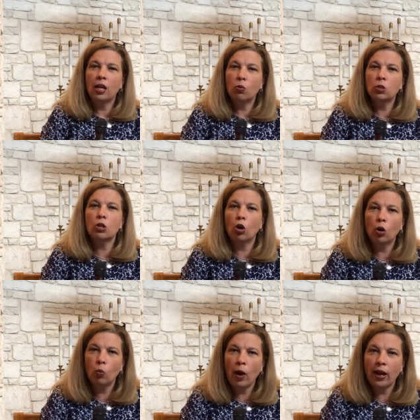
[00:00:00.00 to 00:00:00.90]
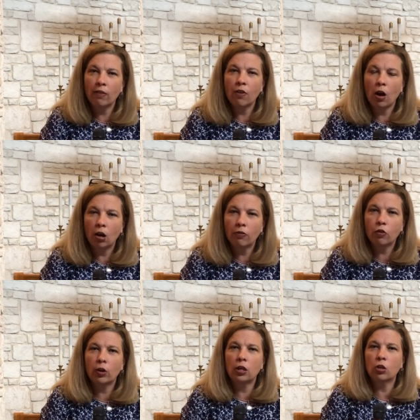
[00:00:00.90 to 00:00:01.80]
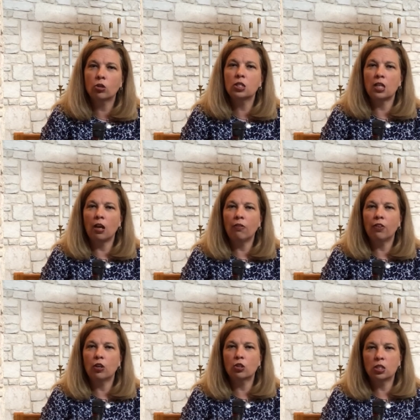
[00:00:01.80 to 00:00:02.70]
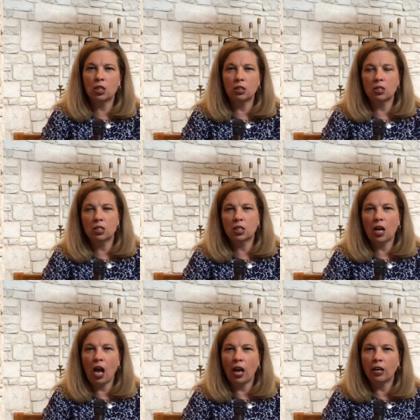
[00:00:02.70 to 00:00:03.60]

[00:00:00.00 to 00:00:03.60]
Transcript: It was her way of offering herself and her skills to God.